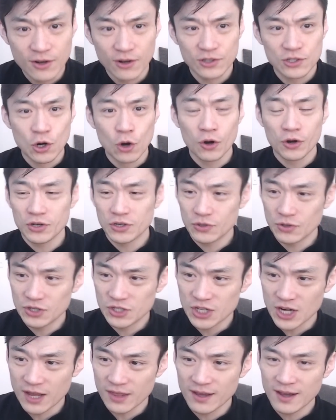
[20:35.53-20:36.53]
talking to
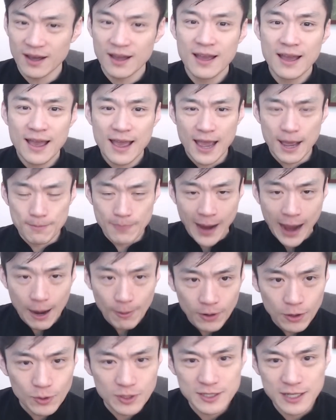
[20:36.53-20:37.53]
each other, and
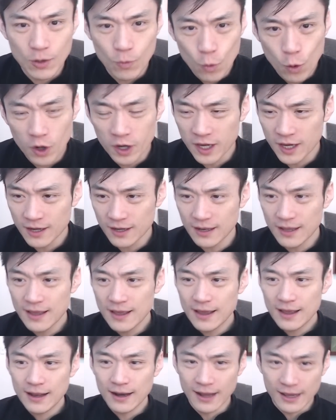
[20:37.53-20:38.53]
Pablo was like walking,
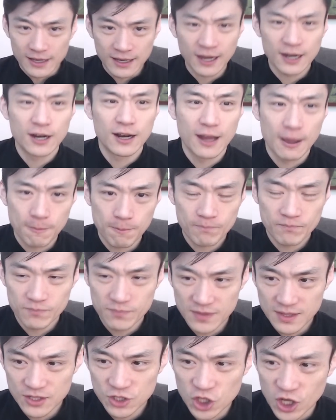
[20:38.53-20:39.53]
like kind of like
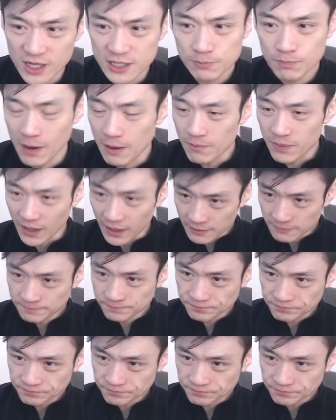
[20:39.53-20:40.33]
chest bumping